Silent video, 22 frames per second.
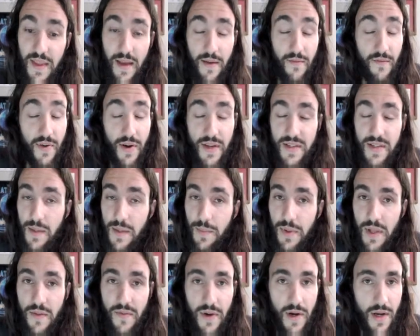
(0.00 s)
very
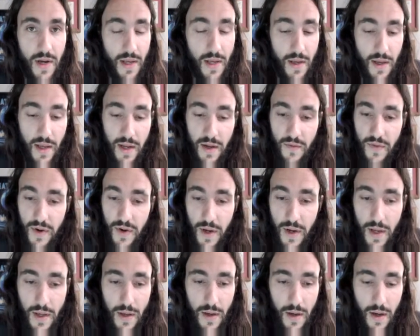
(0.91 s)
simply, in a
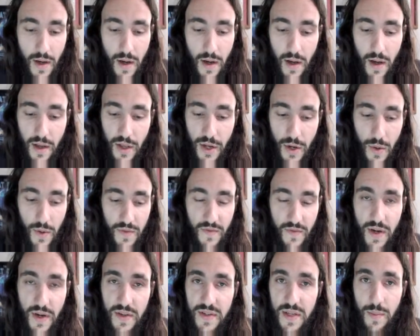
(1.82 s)
very a
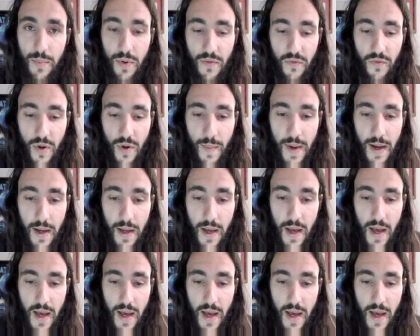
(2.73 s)
very simple format.